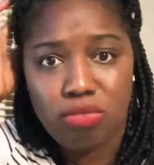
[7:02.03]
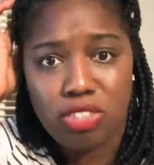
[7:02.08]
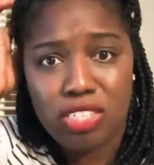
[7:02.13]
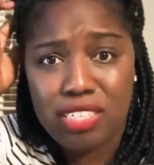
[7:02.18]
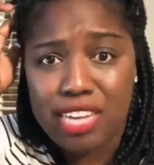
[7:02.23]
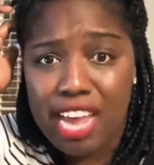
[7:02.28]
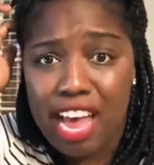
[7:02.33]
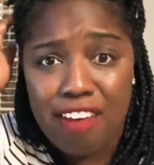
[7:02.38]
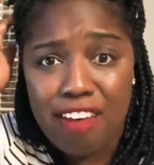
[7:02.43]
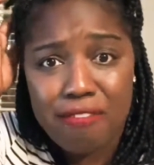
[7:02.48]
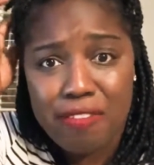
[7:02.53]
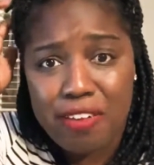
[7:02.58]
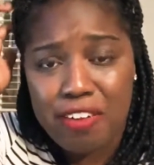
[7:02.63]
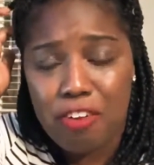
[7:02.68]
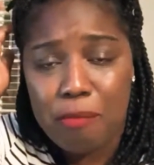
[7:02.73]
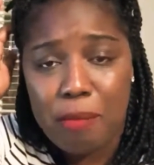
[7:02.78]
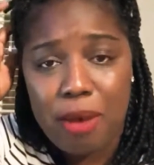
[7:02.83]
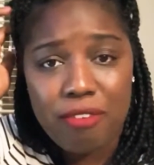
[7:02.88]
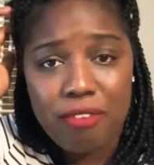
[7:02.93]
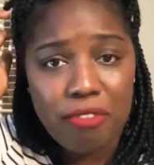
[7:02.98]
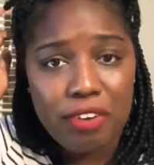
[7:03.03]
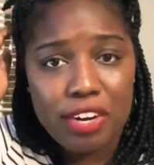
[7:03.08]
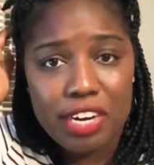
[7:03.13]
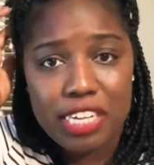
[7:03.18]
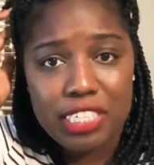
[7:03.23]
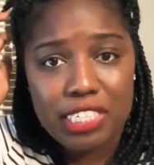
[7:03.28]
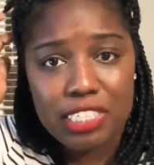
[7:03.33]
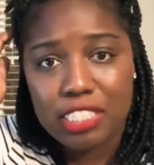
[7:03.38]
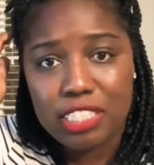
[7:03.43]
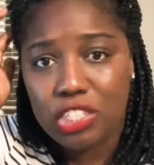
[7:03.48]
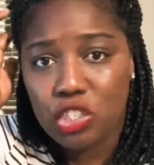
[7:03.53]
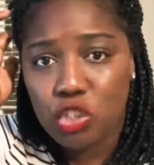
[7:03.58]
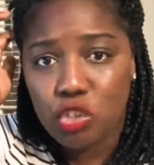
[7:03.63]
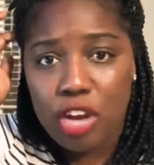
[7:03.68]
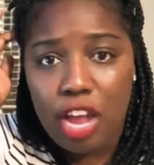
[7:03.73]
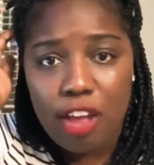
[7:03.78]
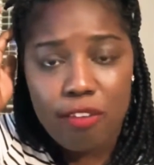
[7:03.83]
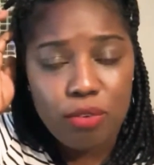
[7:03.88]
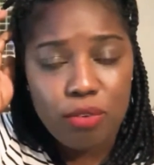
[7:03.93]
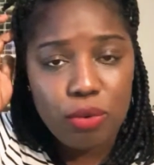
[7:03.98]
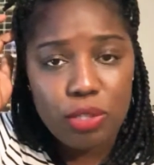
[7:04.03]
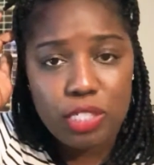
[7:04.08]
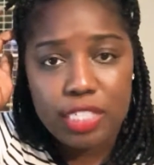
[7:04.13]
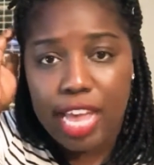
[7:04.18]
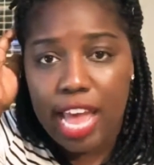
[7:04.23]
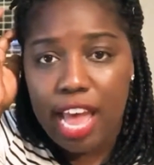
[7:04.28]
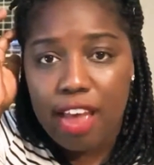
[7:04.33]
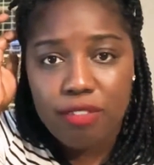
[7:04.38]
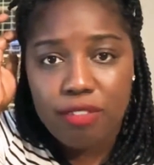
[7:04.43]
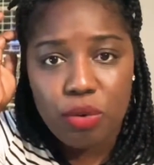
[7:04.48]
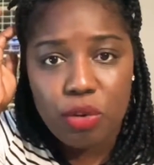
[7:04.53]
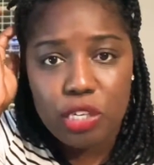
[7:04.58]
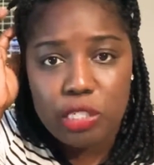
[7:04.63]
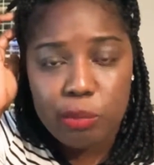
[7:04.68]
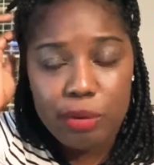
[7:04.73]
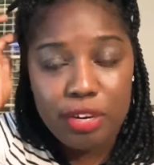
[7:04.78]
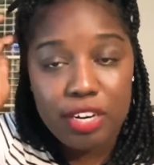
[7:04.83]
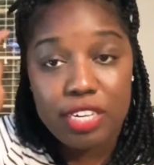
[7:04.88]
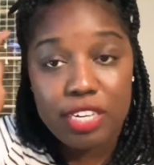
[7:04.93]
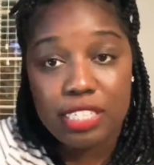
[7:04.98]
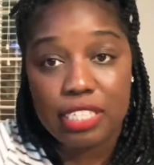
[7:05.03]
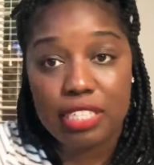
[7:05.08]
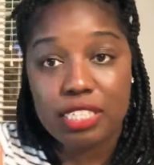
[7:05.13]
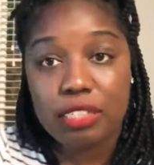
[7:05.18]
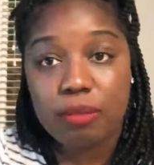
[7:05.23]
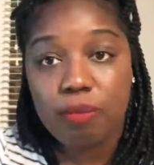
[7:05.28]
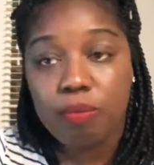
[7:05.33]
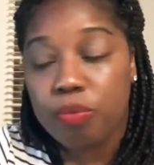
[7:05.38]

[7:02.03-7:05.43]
to have fun with my friends and to travel and to have new experiences.